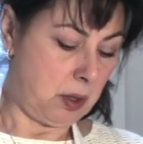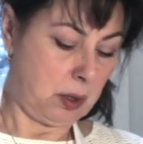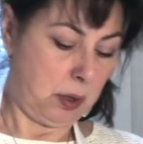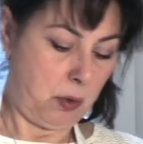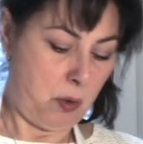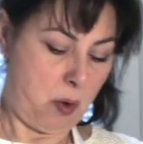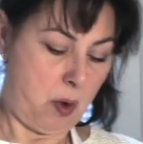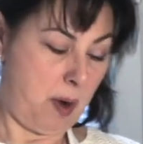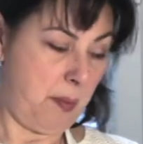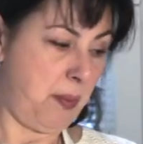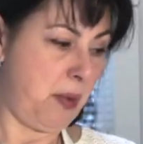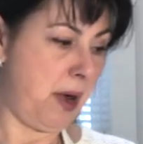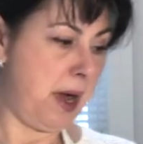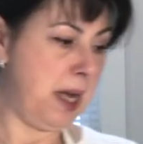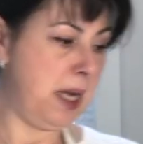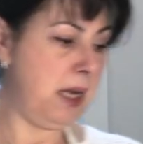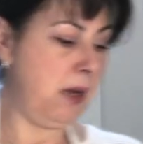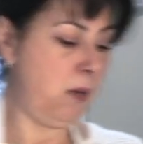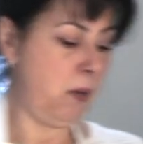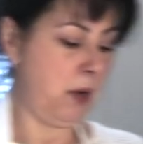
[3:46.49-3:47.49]

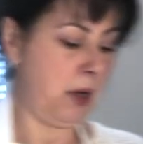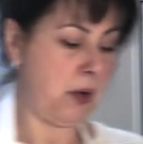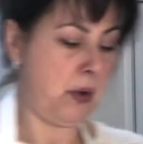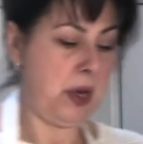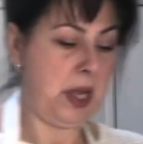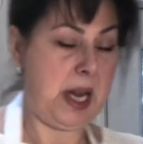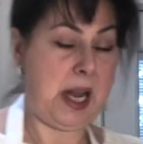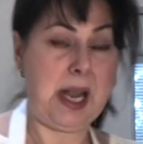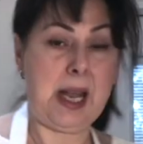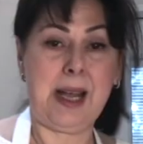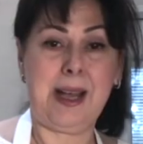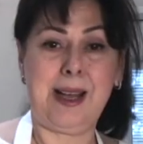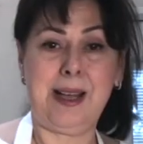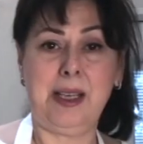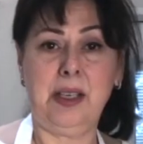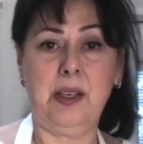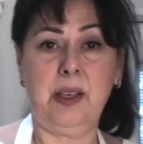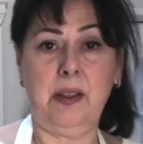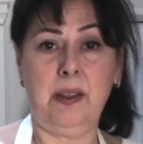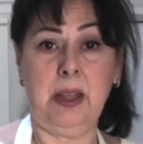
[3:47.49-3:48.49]
incorporated, we're going to
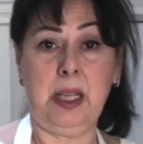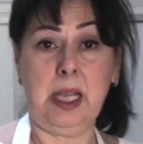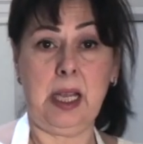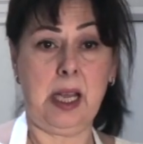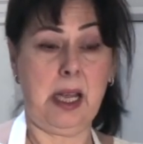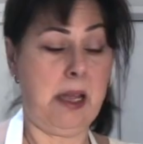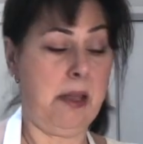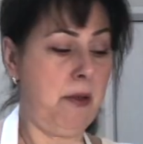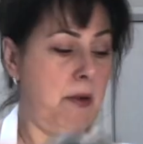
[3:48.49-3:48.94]
add the other